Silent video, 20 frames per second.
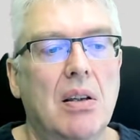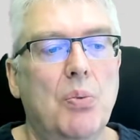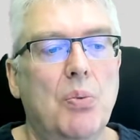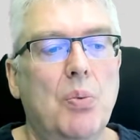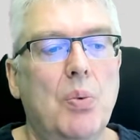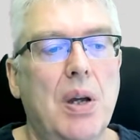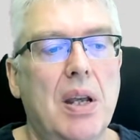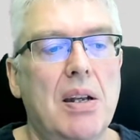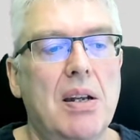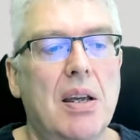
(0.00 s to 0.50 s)

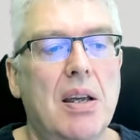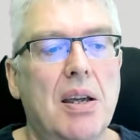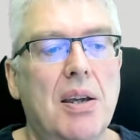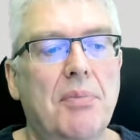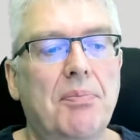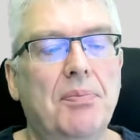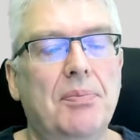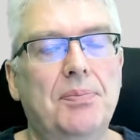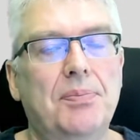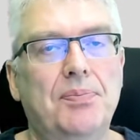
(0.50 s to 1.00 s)

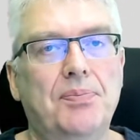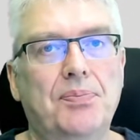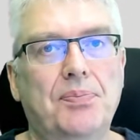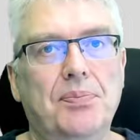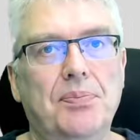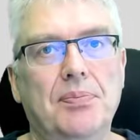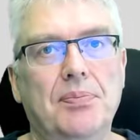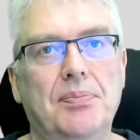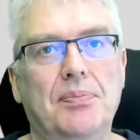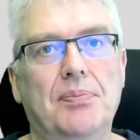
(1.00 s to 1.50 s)
When
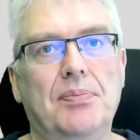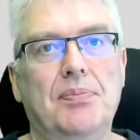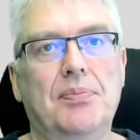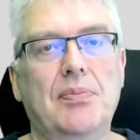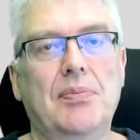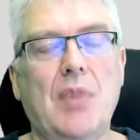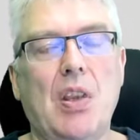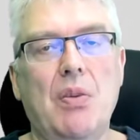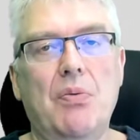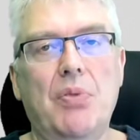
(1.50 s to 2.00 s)

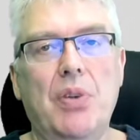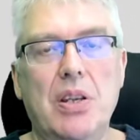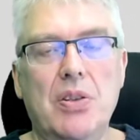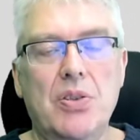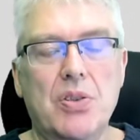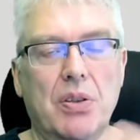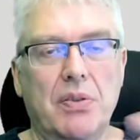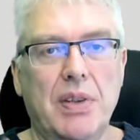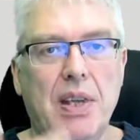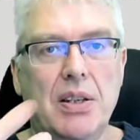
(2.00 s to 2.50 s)
for each
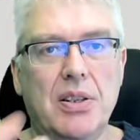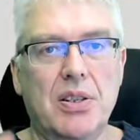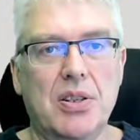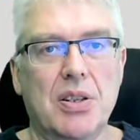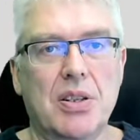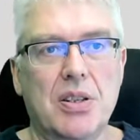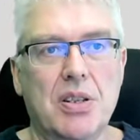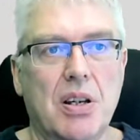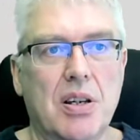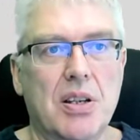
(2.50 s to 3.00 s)
of the
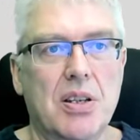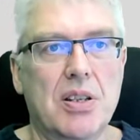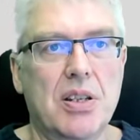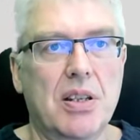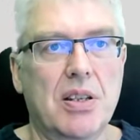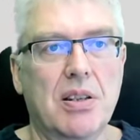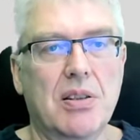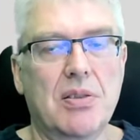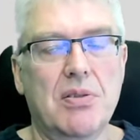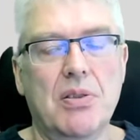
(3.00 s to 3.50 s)
exercises,
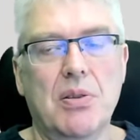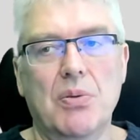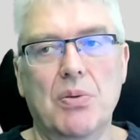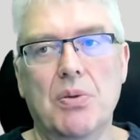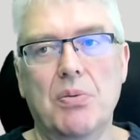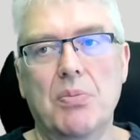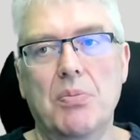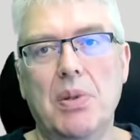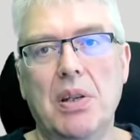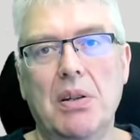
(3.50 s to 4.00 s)
there's going
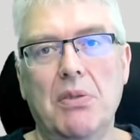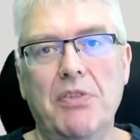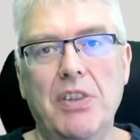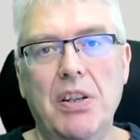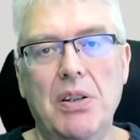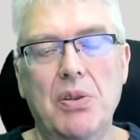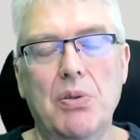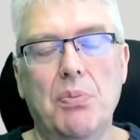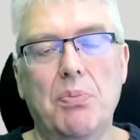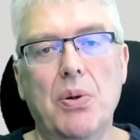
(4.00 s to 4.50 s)
to be a
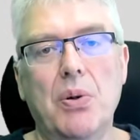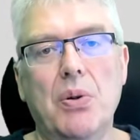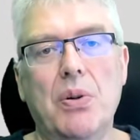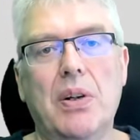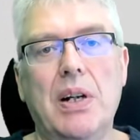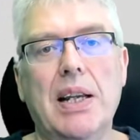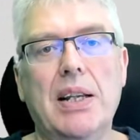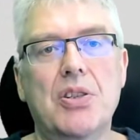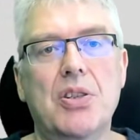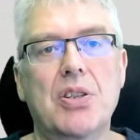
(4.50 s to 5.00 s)
video per
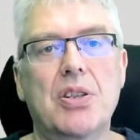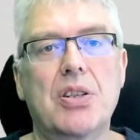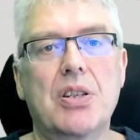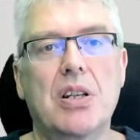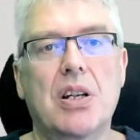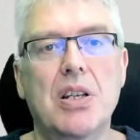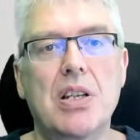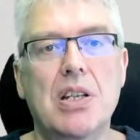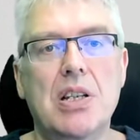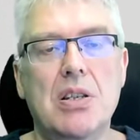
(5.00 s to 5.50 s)

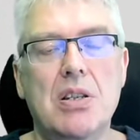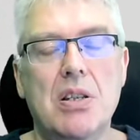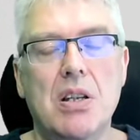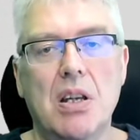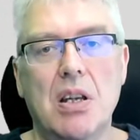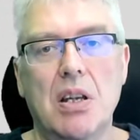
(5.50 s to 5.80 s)
exercise